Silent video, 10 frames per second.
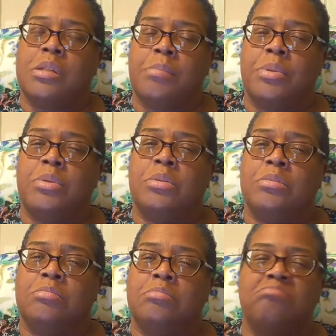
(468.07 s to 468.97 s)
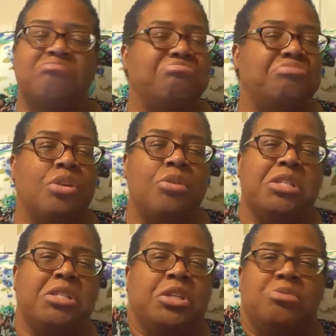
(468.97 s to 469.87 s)
the bull. No
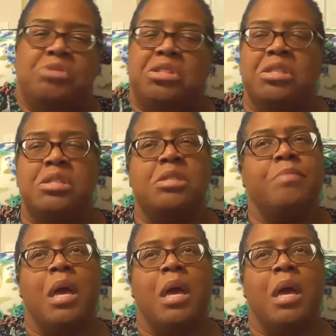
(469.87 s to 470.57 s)
excuses.